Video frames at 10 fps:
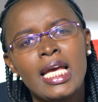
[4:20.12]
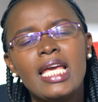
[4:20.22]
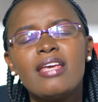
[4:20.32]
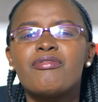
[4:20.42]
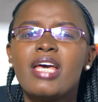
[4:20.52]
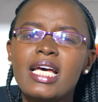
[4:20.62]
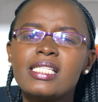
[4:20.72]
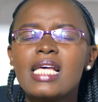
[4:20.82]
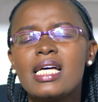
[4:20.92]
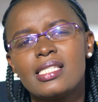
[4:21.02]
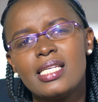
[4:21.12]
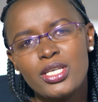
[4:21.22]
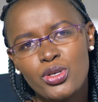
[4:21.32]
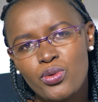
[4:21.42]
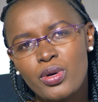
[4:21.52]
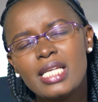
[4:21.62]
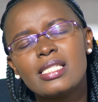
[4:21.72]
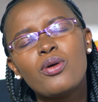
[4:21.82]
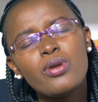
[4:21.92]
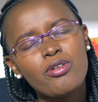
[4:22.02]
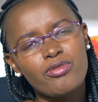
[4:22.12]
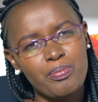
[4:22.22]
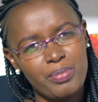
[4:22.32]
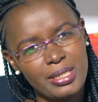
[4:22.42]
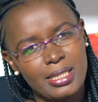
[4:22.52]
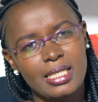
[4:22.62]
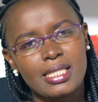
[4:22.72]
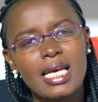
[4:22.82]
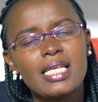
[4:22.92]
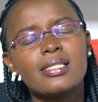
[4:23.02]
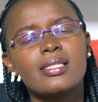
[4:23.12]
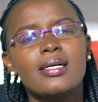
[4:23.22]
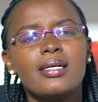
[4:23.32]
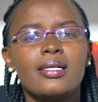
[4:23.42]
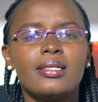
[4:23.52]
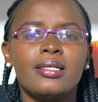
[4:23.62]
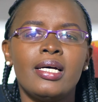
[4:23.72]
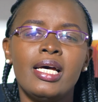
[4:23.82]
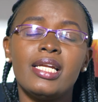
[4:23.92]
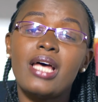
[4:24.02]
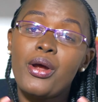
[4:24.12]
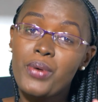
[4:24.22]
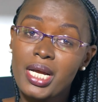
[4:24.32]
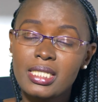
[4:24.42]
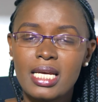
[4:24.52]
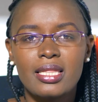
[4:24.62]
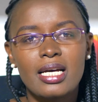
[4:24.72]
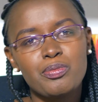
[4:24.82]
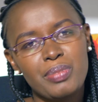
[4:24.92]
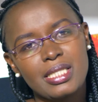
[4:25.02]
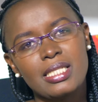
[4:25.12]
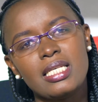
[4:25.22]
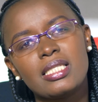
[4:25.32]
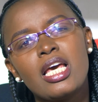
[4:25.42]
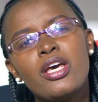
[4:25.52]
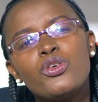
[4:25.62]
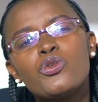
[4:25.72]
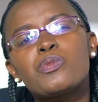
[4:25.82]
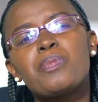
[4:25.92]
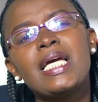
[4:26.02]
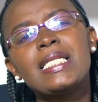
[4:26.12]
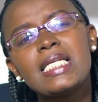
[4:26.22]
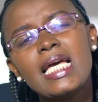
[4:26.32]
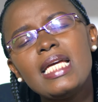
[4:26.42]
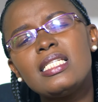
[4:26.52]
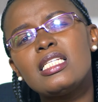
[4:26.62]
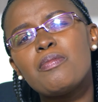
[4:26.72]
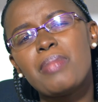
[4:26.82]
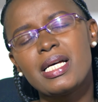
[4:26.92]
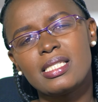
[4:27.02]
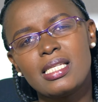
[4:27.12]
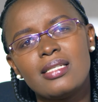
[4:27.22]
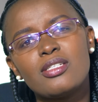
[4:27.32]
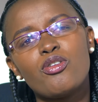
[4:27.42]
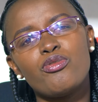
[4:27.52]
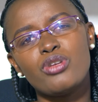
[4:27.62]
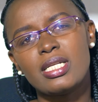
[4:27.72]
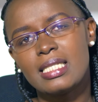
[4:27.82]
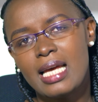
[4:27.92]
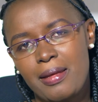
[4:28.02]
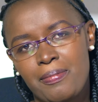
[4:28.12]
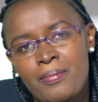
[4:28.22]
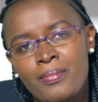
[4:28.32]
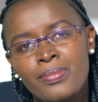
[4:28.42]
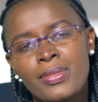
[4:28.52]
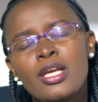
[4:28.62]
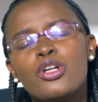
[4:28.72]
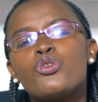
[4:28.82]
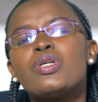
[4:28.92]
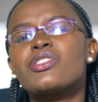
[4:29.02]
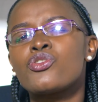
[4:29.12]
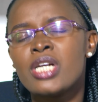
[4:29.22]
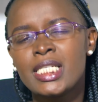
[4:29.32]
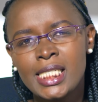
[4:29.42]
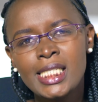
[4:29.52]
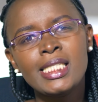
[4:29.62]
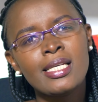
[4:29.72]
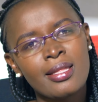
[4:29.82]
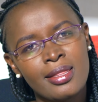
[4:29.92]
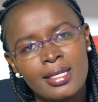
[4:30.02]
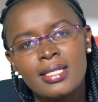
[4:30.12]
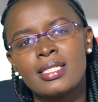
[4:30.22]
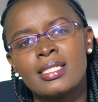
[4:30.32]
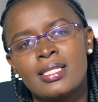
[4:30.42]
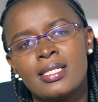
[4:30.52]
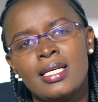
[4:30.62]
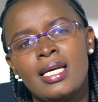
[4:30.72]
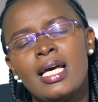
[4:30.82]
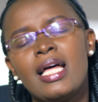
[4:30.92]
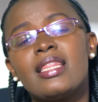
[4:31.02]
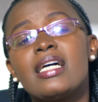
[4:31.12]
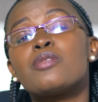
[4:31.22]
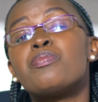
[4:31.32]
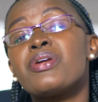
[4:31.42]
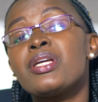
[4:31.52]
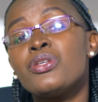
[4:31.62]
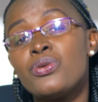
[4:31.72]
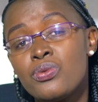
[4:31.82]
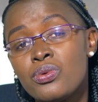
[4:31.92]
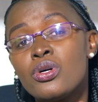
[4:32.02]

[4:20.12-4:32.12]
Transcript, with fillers: if, as a CEO, as the owner of the business, as the director in that business, you spend 80% of your time doing strategic things that bring you,